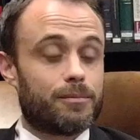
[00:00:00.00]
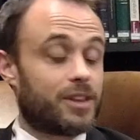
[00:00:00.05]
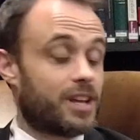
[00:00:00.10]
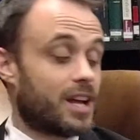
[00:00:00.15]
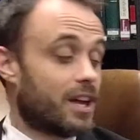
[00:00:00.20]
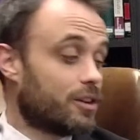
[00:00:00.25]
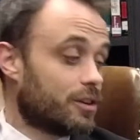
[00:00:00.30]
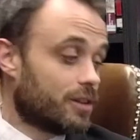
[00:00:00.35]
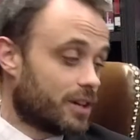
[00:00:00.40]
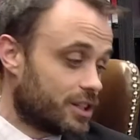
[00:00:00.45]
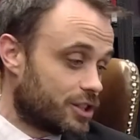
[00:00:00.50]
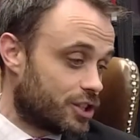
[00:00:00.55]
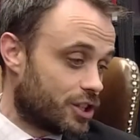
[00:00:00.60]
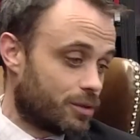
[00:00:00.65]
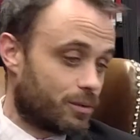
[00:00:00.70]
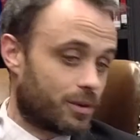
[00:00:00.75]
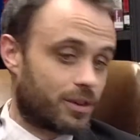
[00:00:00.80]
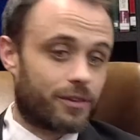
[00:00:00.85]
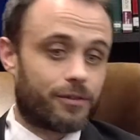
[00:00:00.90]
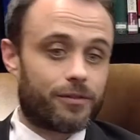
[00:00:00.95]
The other
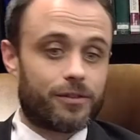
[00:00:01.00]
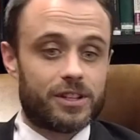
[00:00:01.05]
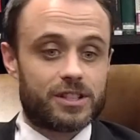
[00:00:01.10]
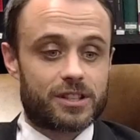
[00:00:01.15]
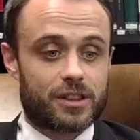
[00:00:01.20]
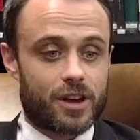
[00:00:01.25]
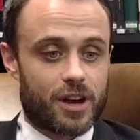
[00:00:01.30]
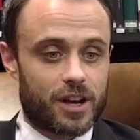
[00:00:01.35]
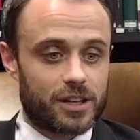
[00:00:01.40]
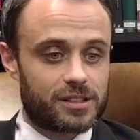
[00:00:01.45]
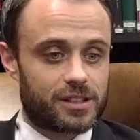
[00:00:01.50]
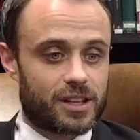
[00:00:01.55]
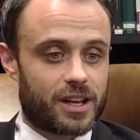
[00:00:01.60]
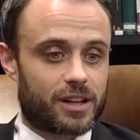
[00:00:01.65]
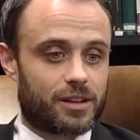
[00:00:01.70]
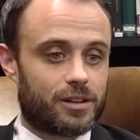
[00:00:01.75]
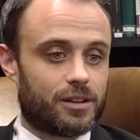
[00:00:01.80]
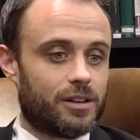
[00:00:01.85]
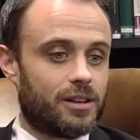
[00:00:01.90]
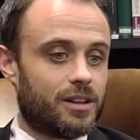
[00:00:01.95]
issue with a freeze-thaw
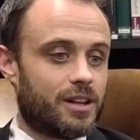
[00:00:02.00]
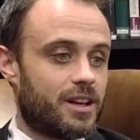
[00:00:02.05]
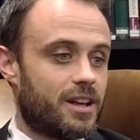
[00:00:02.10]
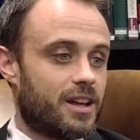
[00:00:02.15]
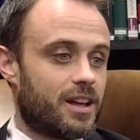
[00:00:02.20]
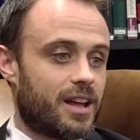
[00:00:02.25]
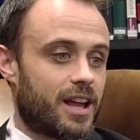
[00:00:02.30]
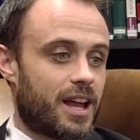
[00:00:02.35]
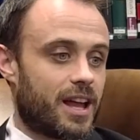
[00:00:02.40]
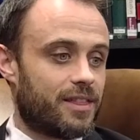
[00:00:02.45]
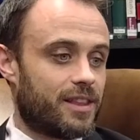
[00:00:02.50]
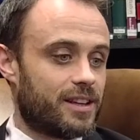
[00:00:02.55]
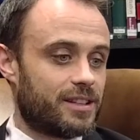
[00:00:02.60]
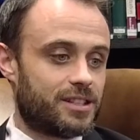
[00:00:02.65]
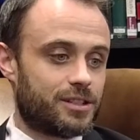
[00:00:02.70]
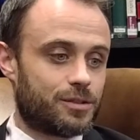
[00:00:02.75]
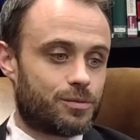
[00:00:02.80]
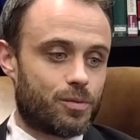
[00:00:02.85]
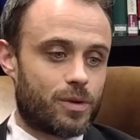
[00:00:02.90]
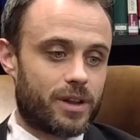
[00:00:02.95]
cycle, and
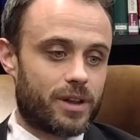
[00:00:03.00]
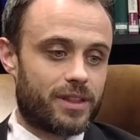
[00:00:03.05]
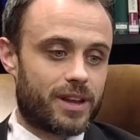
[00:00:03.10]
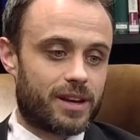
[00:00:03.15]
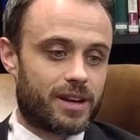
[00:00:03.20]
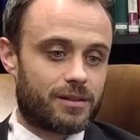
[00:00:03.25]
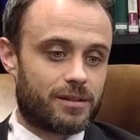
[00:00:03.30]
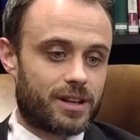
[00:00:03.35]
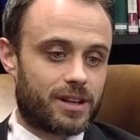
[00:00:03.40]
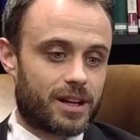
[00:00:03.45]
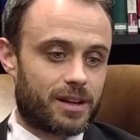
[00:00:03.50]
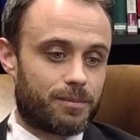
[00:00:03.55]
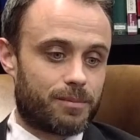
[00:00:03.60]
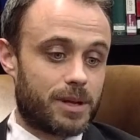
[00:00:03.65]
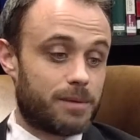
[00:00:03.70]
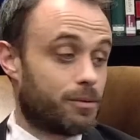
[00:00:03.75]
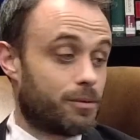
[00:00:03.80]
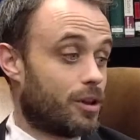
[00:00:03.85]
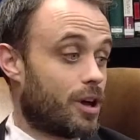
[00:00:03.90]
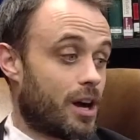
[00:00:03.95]
this is one that
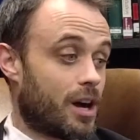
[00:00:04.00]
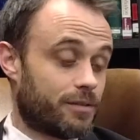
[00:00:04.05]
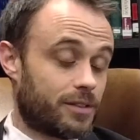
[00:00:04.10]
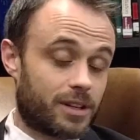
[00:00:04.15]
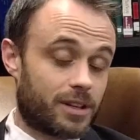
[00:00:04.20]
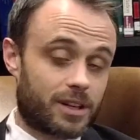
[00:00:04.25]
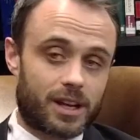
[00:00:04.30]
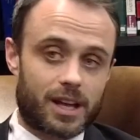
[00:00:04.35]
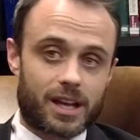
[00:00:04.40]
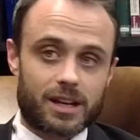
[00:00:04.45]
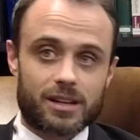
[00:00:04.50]
people often